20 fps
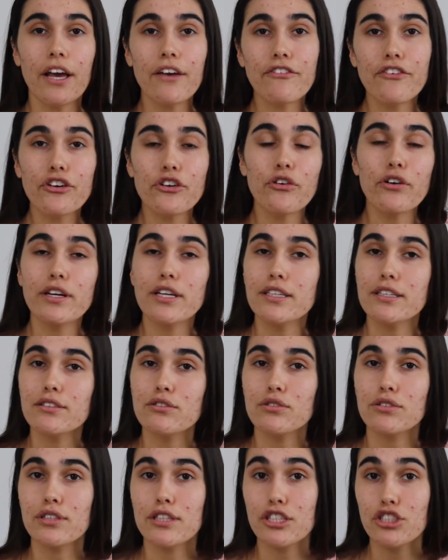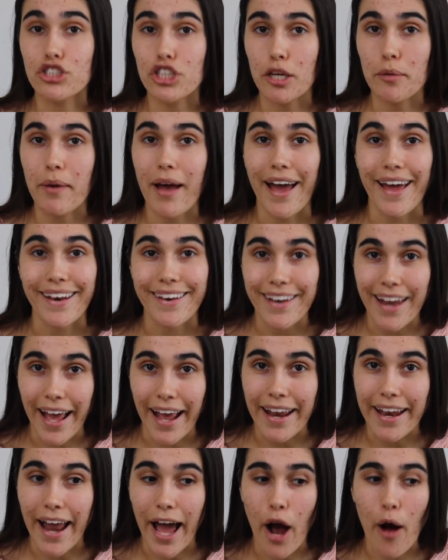If you're going to the gym at
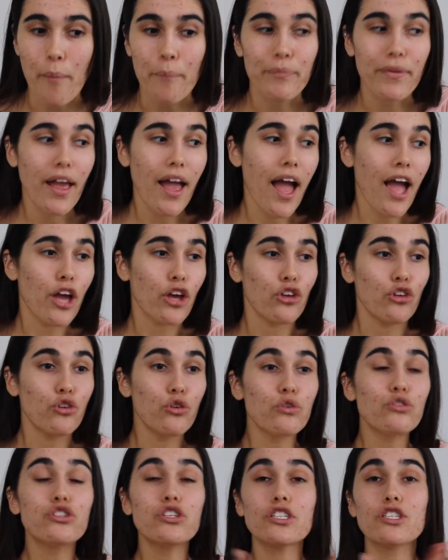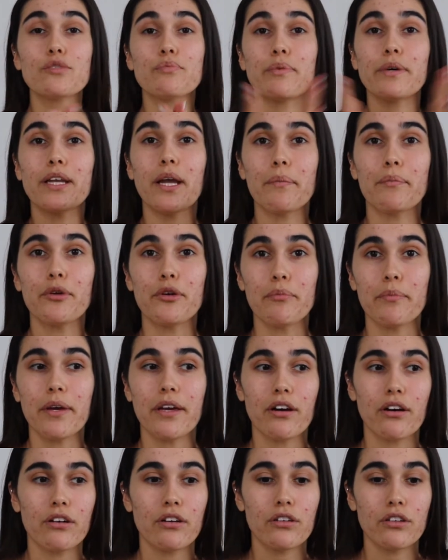night now, you should split up your
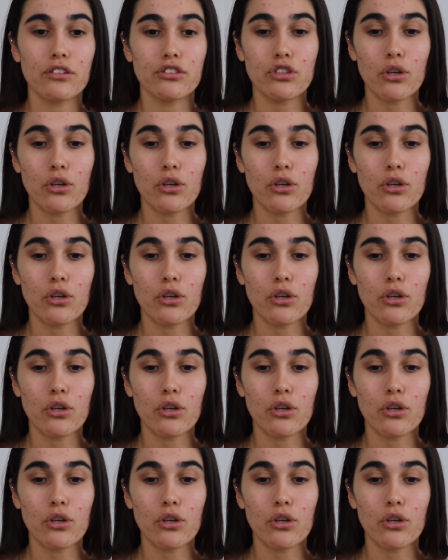meal.